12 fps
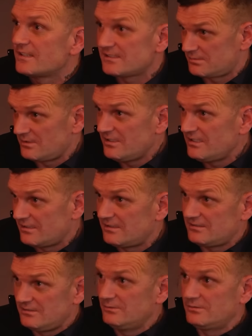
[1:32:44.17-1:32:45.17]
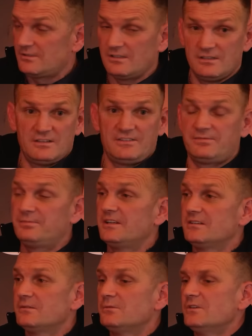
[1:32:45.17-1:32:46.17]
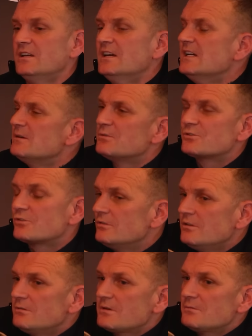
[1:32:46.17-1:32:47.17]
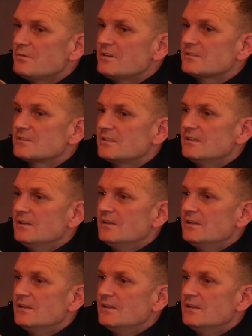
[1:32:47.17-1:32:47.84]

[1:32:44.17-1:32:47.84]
That's what I thought. No, the life beyond the world. But you know what it was?